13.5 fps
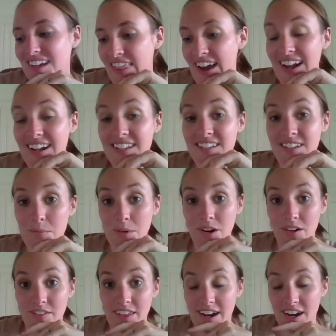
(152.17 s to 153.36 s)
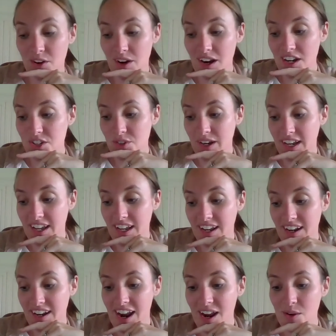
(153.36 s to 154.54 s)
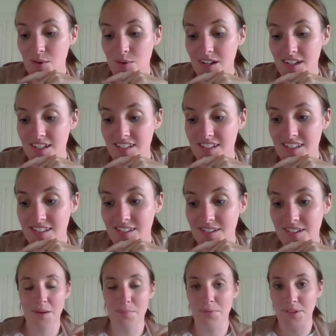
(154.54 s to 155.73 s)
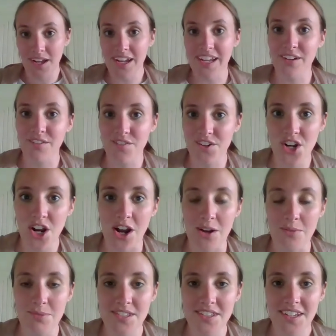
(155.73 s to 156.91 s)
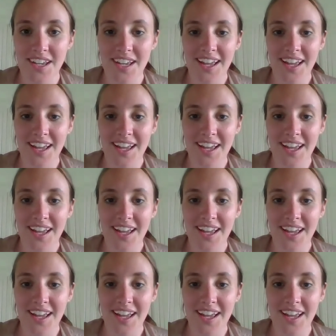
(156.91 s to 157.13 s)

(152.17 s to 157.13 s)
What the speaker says: That summer that I graduated, I was applying for jobs,